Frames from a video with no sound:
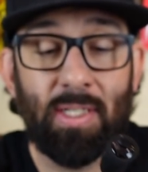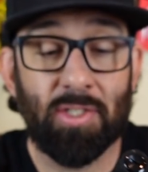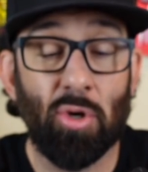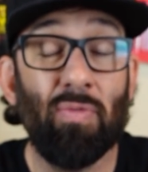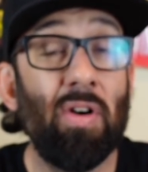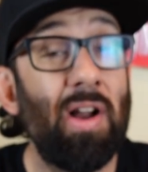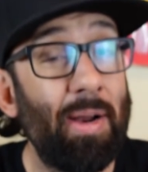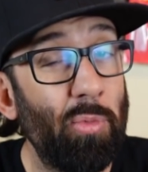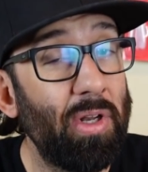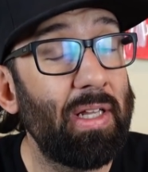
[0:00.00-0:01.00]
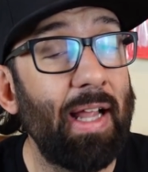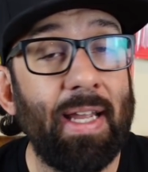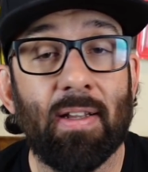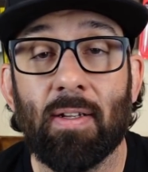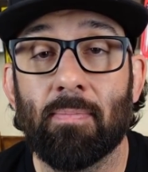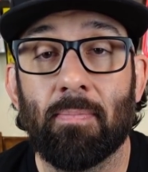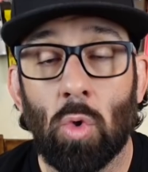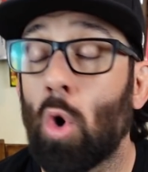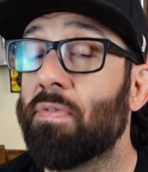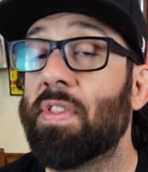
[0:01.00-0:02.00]
but so far I'm really liking it.
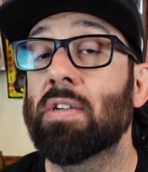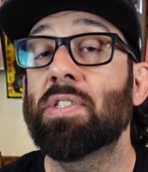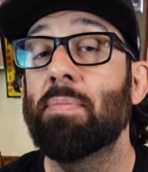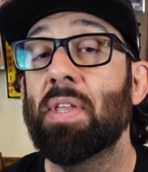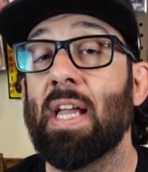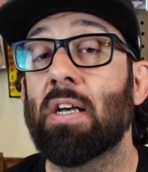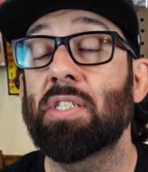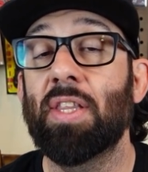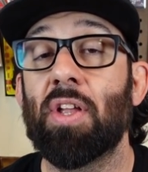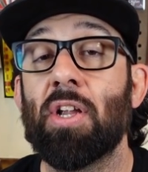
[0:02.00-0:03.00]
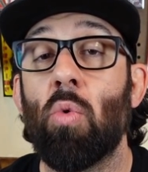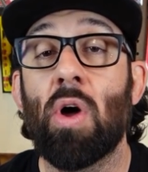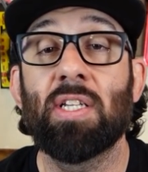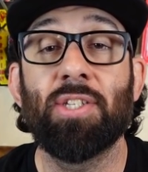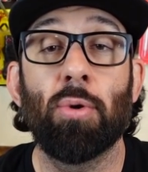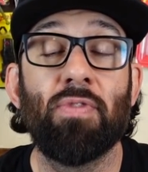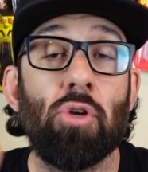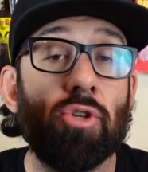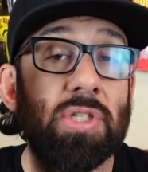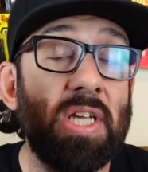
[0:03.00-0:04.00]
Or if there's something else out there you want to see
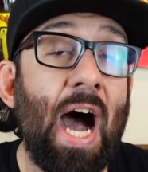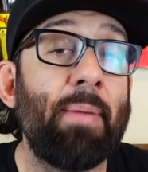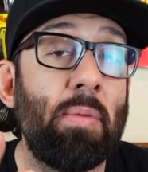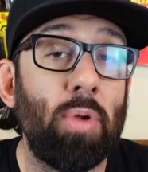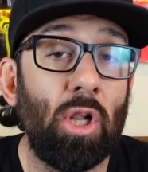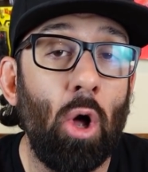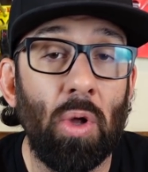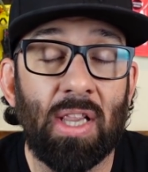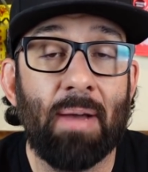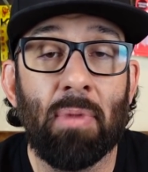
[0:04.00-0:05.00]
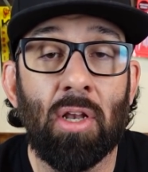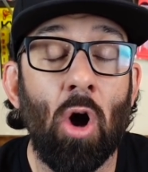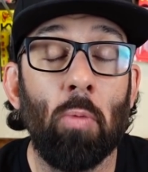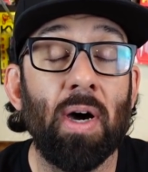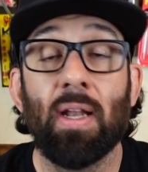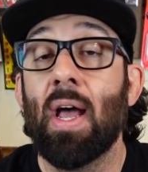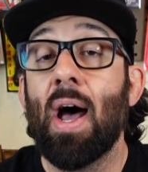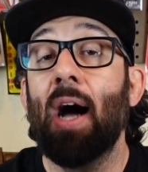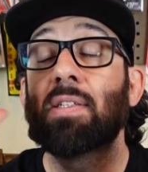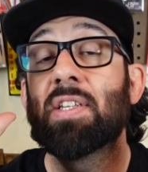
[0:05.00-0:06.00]
reviewed, just comment below and let me know. But
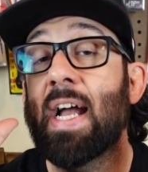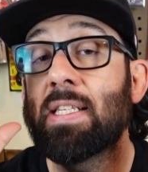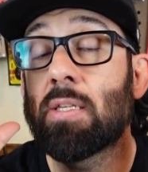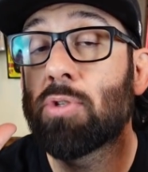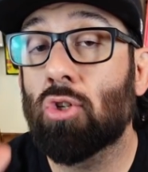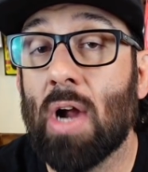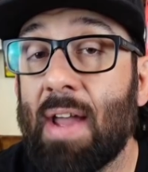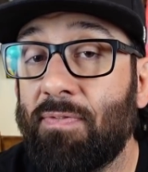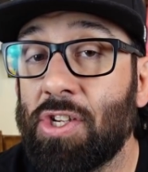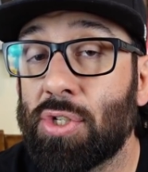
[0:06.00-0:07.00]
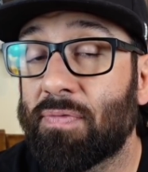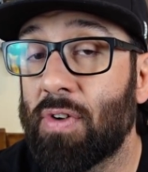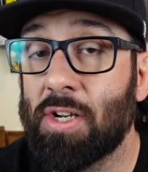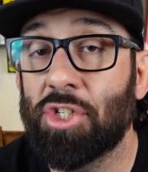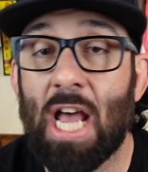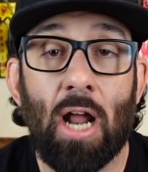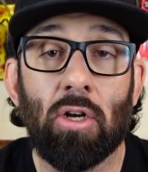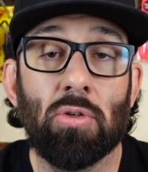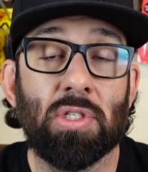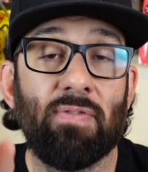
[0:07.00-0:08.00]
tonight's subscribe fishing friend shout out
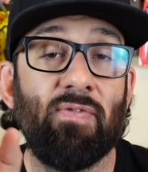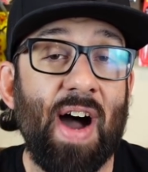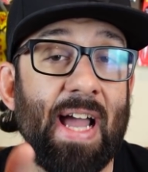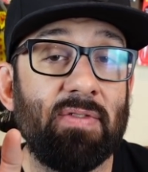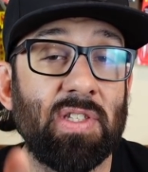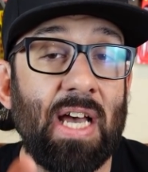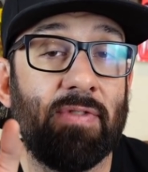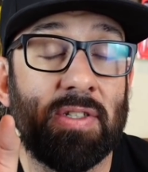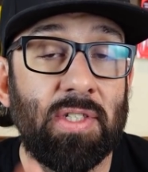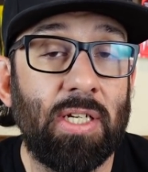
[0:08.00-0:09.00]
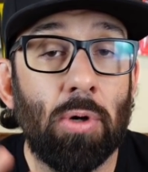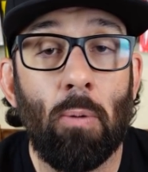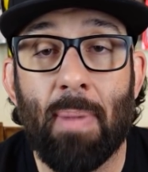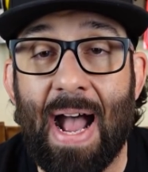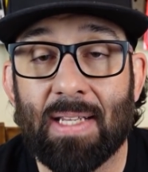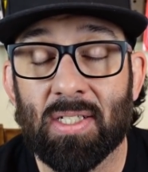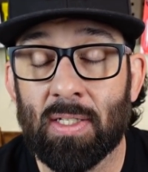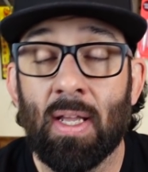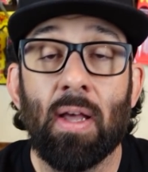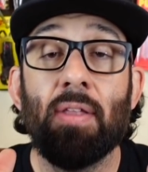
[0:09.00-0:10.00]
goes to 570
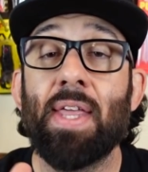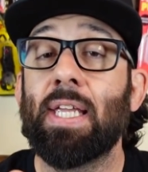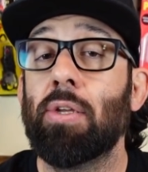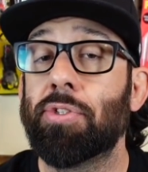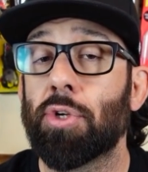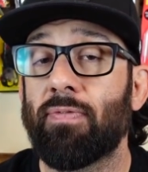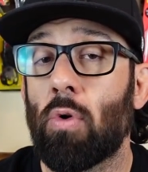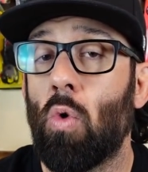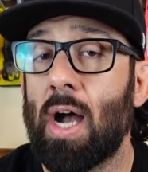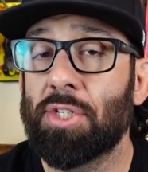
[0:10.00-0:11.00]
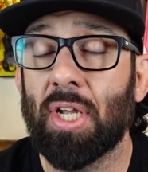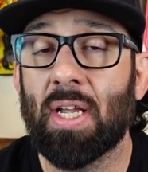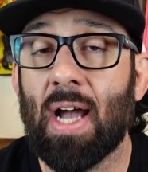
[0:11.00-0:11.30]
Bassin. Thank you, sir, for watching and